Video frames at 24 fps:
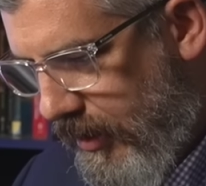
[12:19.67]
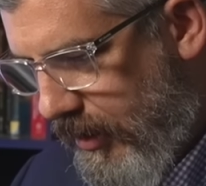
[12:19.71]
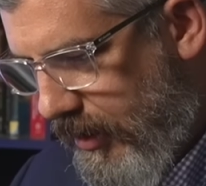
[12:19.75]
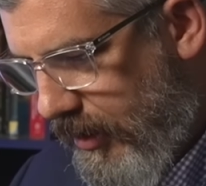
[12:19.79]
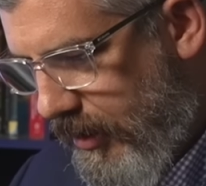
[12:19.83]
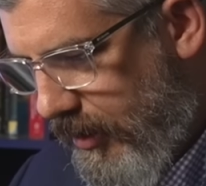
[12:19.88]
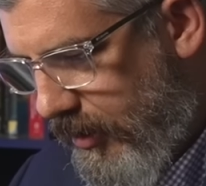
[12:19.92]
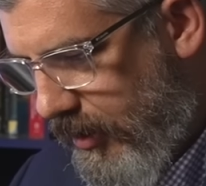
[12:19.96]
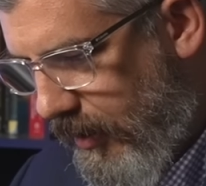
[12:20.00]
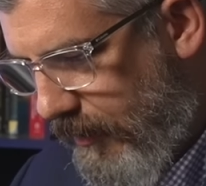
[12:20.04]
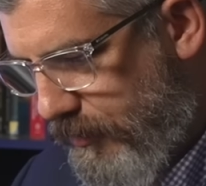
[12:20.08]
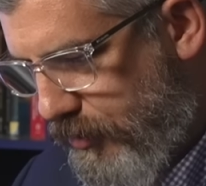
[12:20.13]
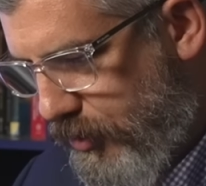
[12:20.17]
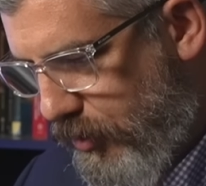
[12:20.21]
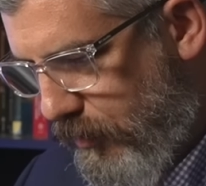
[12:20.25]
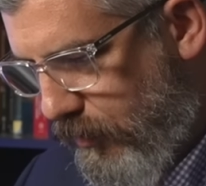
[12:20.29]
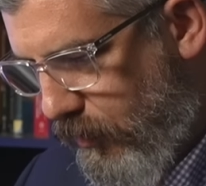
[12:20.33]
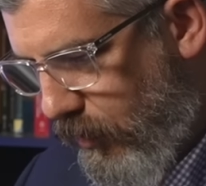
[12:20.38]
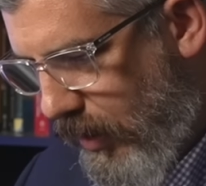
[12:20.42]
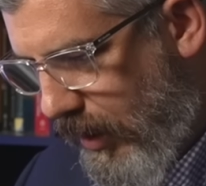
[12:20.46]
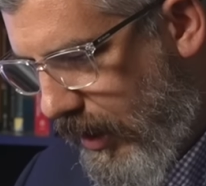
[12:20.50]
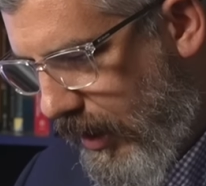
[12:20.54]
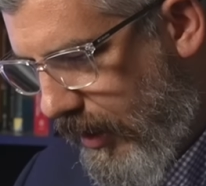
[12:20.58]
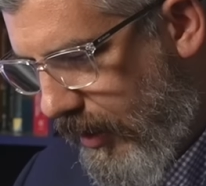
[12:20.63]
Here comes
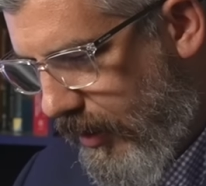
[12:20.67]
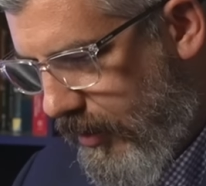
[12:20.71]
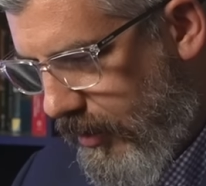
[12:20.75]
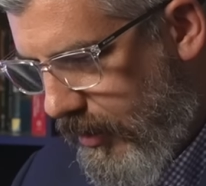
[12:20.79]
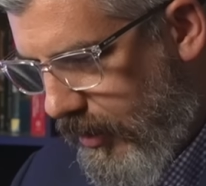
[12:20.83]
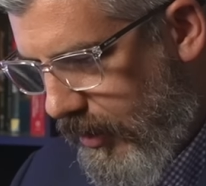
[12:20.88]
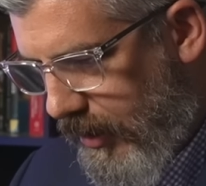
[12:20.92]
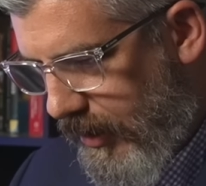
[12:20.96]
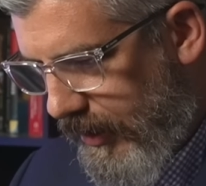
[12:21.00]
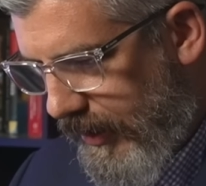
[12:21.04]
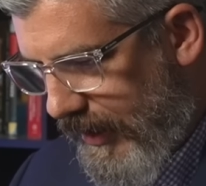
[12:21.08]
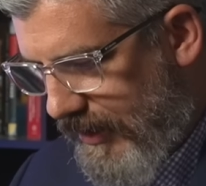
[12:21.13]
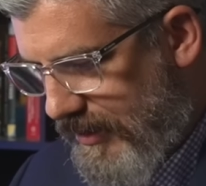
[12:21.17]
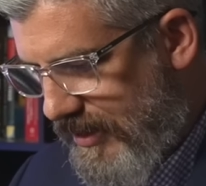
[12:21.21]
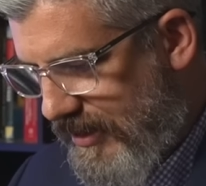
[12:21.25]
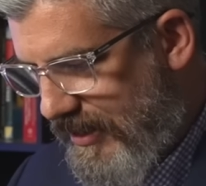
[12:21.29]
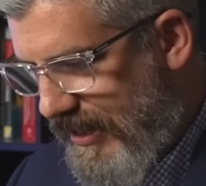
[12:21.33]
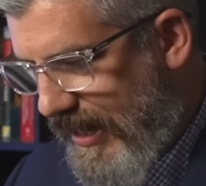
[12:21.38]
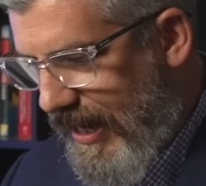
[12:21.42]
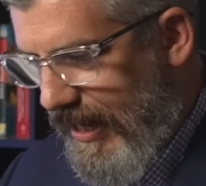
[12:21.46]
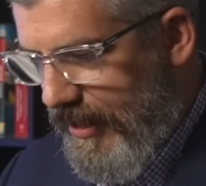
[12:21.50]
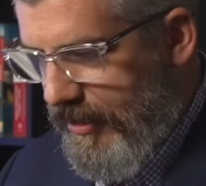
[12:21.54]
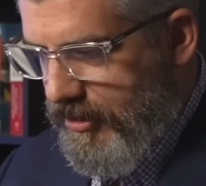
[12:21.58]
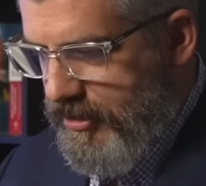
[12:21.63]
Dubois. Gets his
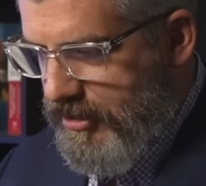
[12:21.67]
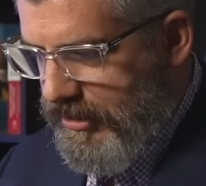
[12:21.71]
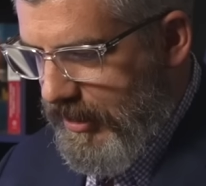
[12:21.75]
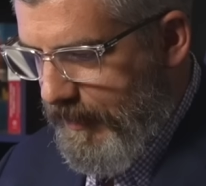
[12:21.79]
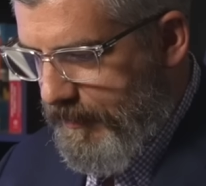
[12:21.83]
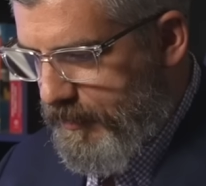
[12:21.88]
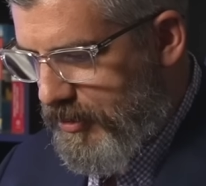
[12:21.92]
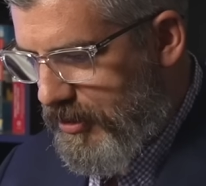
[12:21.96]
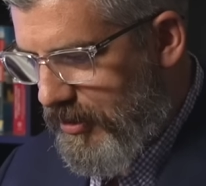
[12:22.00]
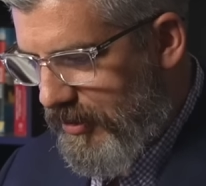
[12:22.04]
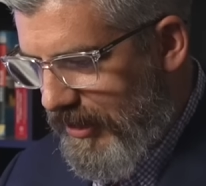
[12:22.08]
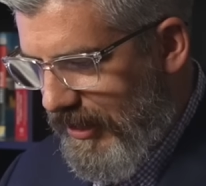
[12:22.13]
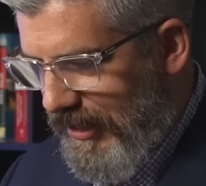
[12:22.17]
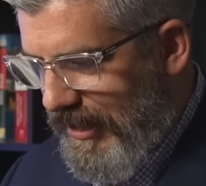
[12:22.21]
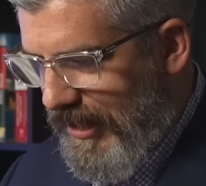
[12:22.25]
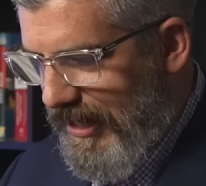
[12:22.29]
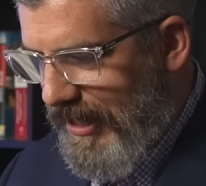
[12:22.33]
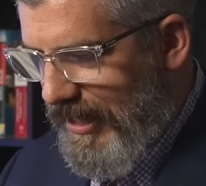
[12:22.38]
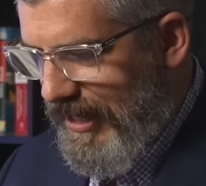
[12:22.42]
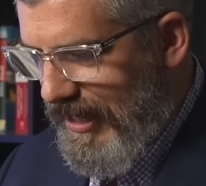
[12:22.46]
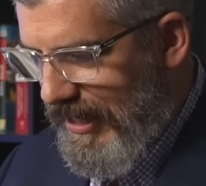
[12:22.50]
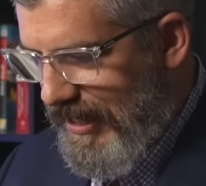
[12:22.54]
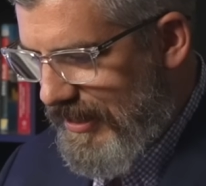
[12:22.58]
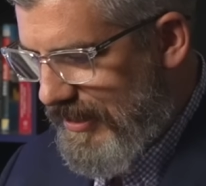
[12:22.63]
head, slips to the
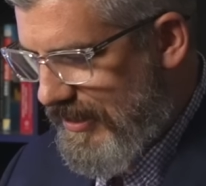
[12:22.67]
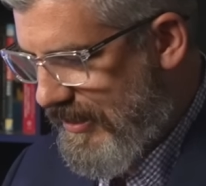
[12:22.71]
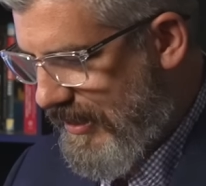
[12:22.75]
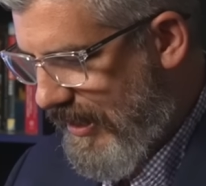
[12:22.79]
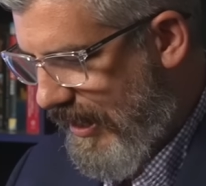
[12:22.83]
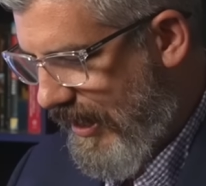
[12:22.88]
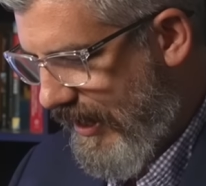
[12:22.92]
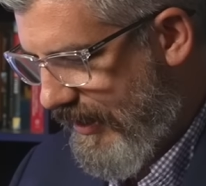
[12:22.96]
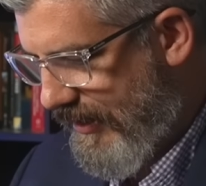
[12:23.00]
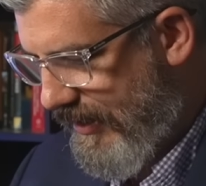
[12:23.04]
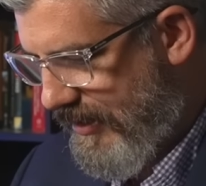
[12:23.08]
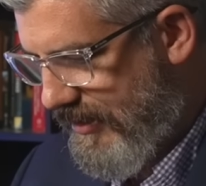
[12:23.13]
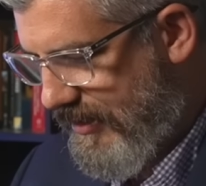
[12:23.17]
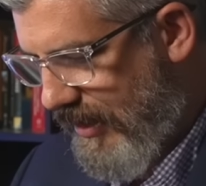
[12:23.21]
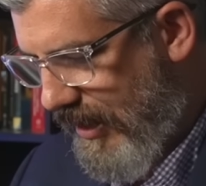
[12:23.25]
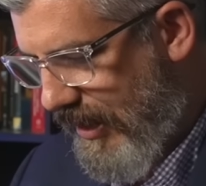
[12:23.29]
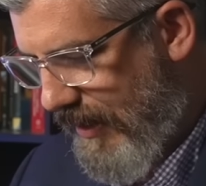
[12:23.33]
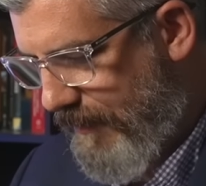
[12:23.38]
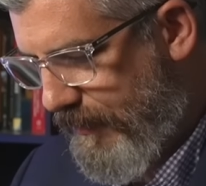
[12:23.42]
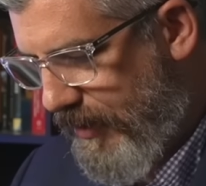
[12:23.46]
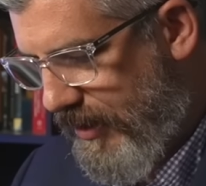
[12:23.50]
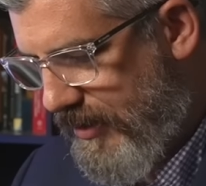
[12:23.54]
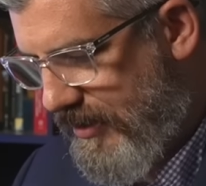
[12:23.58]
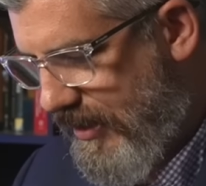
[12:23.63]
inside this
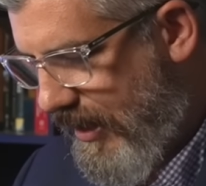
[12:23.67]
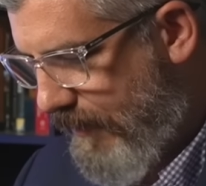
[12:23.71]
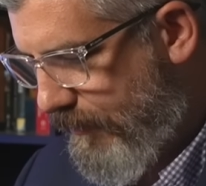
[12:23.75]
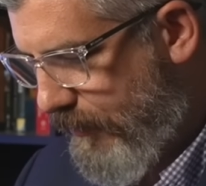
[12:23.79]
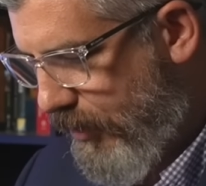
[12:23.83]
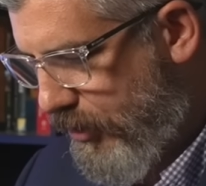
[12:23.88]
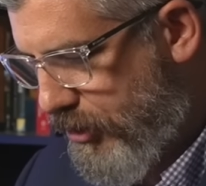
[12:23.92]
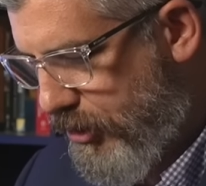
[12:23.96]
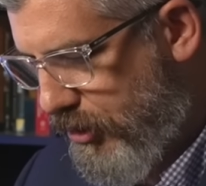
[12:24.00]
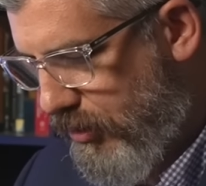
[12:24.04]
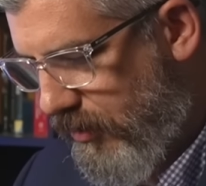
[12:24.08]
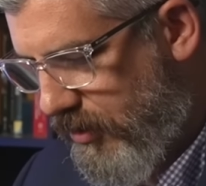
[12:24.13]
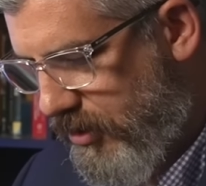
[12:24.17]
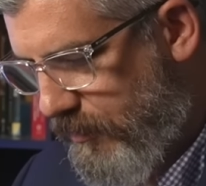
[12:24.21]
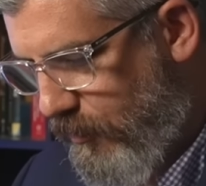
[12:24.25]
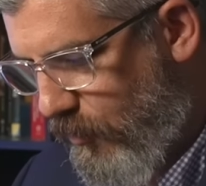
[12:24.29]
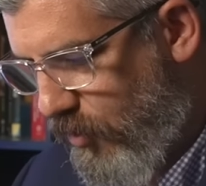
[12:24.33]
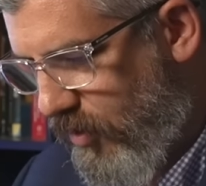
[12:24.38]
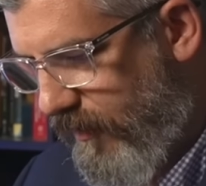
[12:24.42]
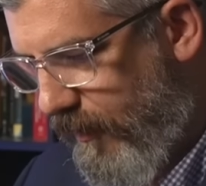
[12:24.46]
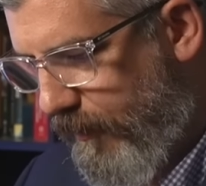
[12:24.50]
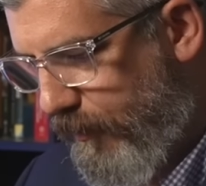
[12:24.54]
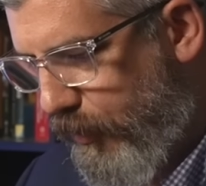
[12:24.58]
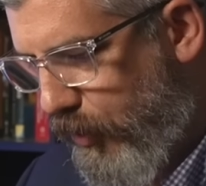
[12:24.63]
time, but it's not much to it. It's
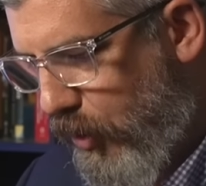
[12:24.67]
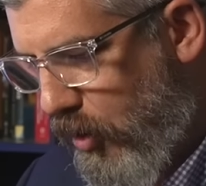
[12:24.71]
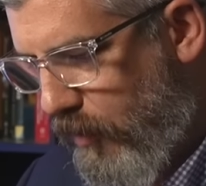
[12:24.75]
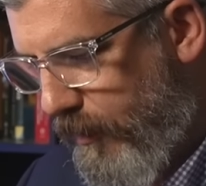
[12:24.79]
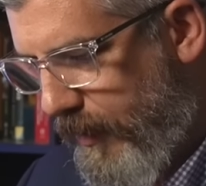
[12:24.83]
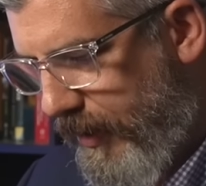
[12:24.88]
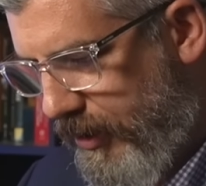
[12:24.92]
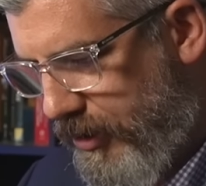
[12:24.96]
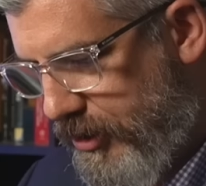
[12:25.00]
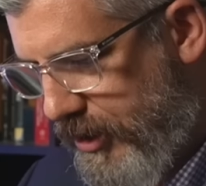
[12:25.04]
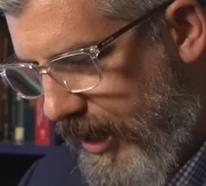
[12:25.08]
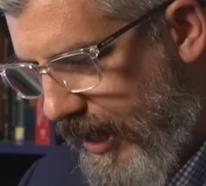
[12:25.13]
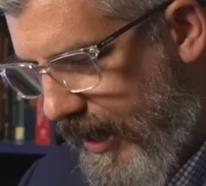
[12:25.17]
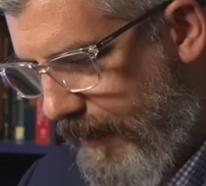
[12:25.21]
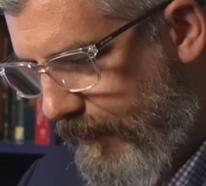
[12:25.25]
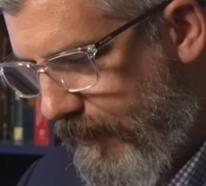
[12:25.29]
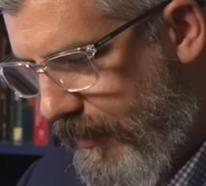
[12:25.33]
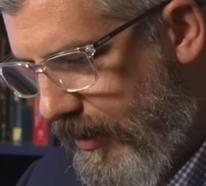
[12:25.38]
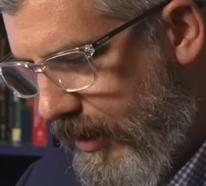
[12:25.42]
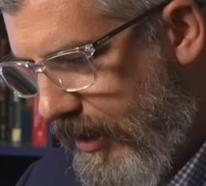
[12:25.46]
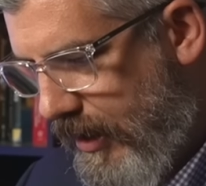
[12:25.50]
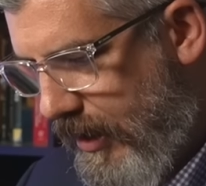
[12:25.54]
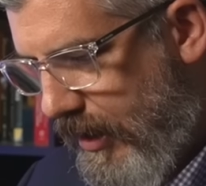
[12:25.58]
more of a probing jab.